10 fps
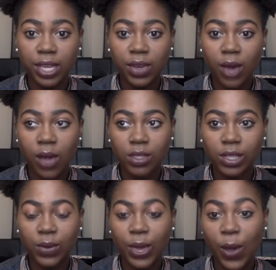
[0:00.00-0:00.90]
It'll
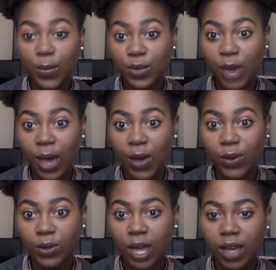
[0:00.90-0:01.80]
also help you
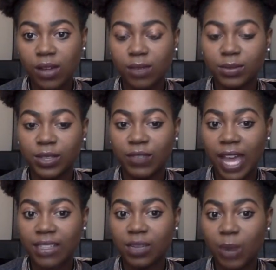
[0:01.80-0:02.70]
out to
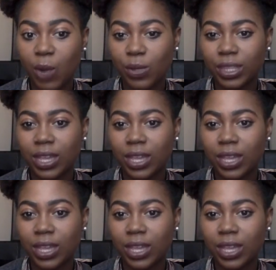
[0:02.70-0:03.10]
find someone with